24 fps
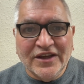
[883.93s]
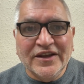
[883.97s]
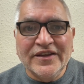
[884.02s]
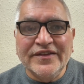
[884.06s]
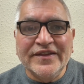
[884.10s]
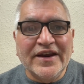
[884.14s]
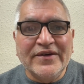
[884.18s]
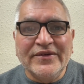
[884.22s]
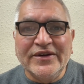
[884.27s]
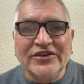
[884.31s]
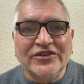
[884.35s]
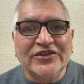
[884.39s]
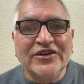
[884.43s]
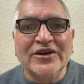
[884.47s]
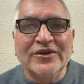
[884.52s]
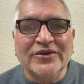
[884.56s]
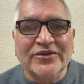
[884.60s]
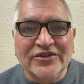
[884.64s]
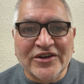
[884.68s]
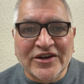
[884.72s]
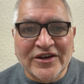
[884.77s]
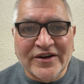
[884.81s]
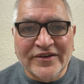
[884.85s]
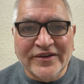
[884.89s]
there is no
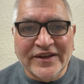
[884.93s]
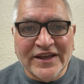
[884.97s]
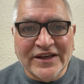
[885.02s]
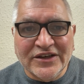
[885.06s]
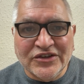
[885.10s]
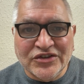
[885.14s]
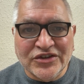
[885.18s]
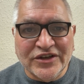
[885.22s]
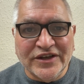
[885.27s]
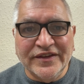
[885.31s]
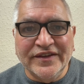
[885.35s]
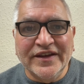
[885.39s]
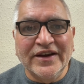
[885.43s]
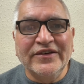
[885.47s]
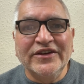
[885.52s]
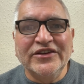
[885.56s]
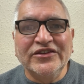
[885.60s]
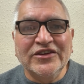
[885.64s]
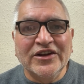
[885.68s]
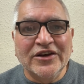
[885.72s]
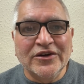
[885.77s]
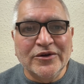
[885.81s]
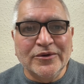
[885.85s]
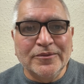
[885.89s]
diary entry, there
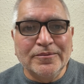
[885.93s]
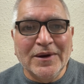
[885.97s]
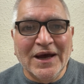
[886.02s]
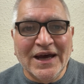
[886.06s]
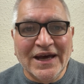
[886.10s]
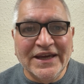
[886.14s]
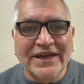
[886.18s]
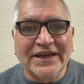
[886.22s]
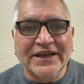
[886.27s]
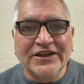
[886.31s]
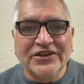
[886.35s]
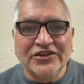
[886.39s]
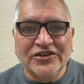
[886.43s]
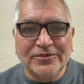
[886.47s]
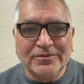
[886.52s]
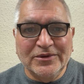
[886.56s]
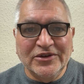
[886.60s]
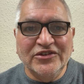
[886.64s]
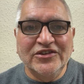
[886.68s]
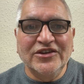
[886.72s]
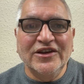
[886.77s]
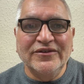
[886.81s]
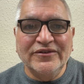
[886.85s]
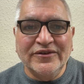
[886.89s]
is no page
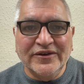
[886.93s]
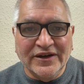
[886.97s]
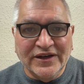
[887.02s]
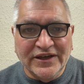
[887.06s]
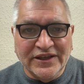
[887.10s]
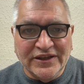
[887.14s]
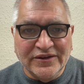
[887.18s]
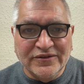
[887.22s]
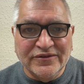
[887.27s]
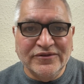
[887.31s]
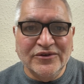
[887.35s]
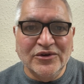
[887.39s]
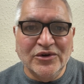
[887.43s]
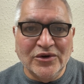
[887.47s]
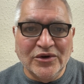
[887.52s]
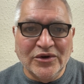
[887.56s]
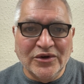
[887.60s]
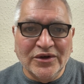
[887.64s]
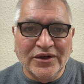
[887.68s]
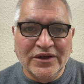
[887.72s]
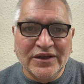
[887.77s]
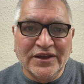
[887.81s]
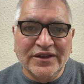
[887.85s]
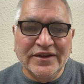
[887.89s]
specifically
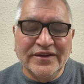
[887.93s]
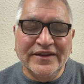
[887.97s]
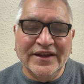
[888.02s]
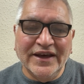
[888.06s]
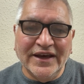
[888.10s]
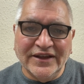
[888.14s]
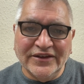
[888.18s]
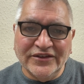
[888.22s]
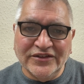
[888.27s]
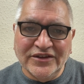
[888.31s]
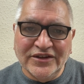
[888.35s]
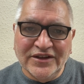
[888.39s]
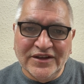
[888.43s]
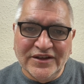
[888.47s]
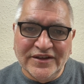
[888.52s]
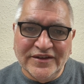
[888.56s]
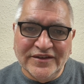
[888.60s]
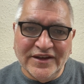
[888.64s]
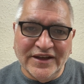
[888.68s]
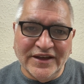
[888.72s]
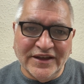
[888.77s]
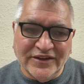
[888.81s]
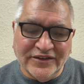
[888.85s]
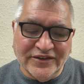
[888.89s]
for that
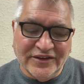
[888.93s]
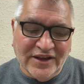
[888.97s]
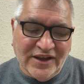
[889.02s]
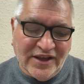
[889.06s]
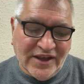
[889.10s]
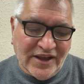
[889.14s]
date.